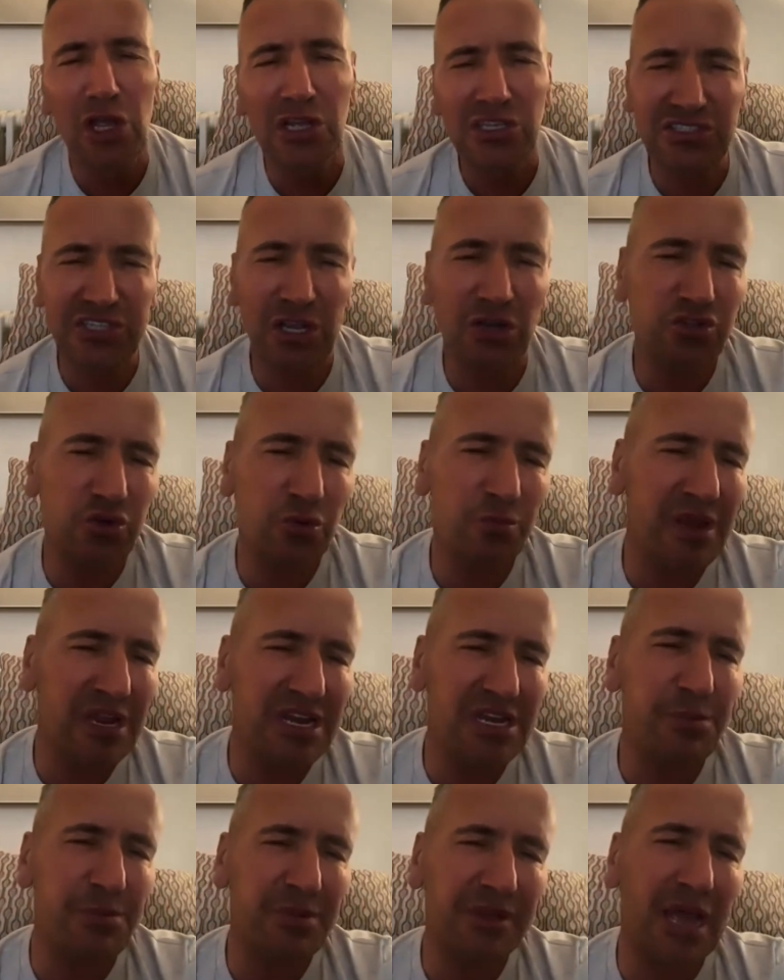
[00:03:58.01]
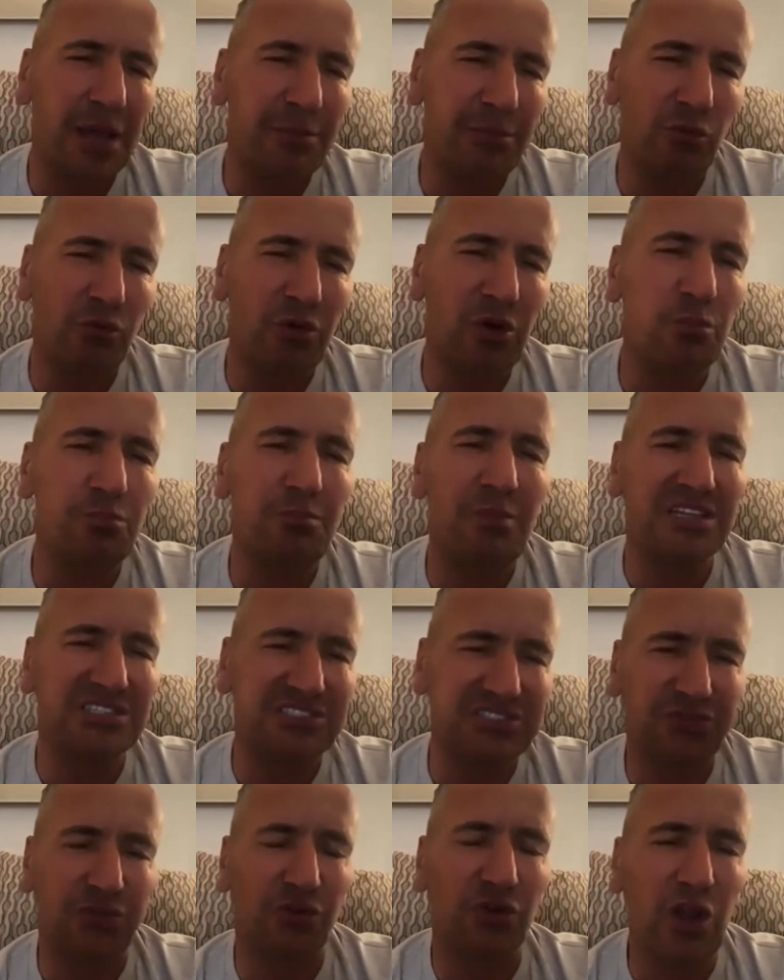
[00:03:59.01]
social media became a real
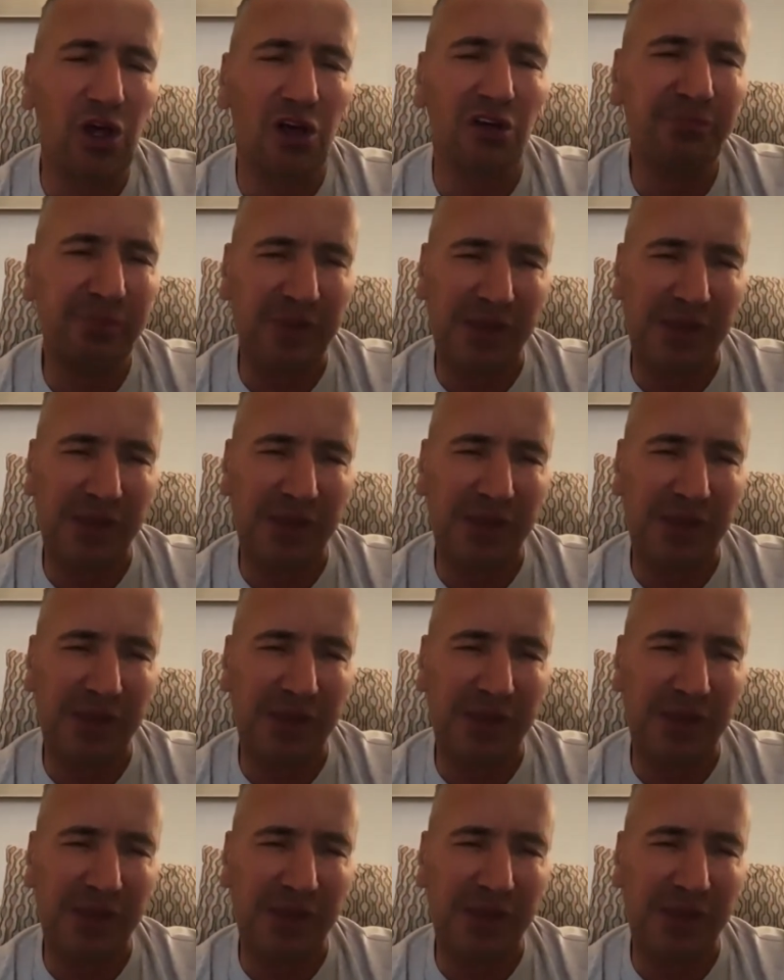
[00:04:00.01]
must for a lot of